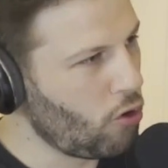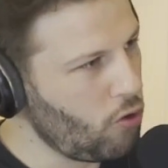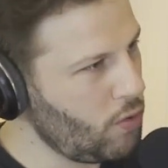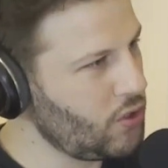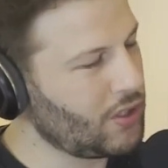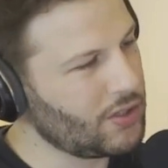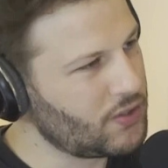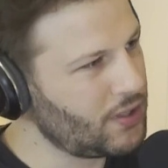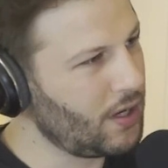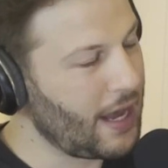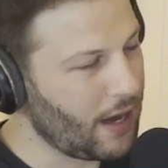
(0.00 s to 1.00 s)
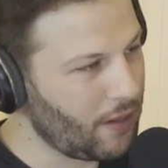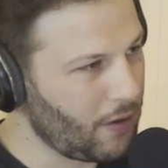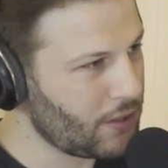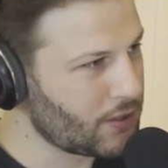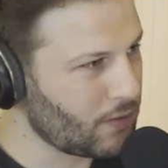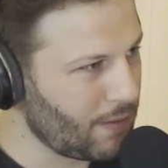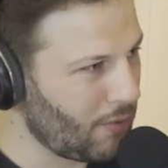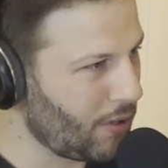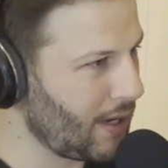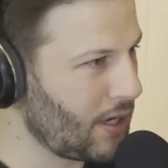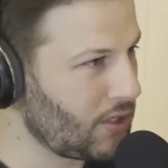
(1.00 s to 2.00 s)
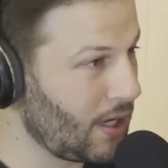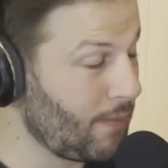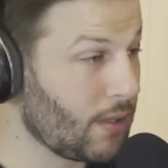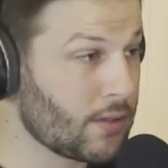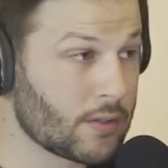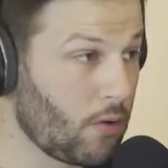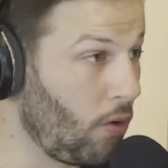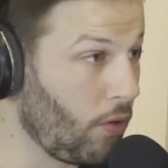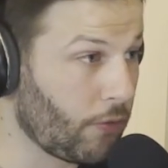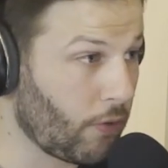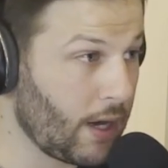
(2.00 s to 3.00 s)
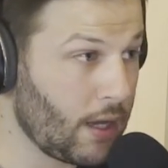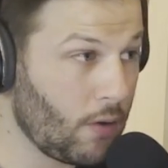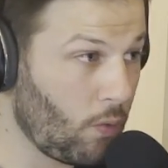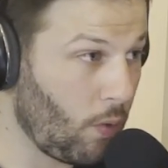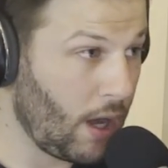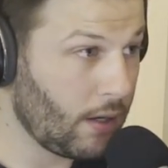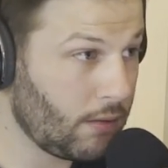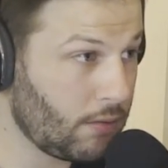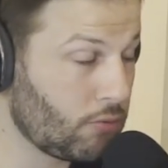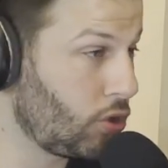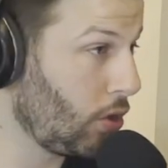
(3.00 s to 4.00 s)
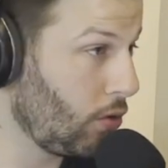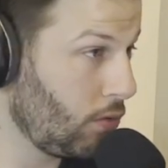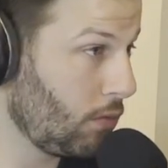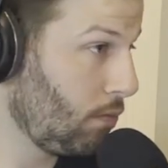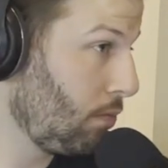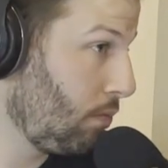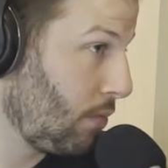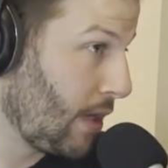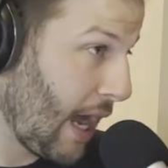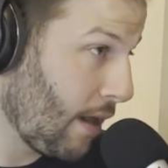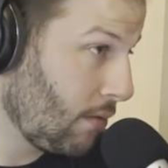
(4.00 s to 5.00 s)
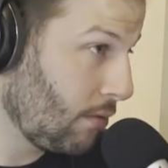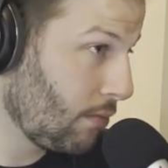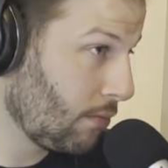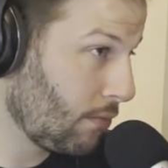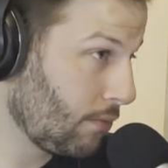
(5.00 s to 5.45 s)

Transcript: Who would you consider out of those 3 modern day champions? All 3? 1? 2? None?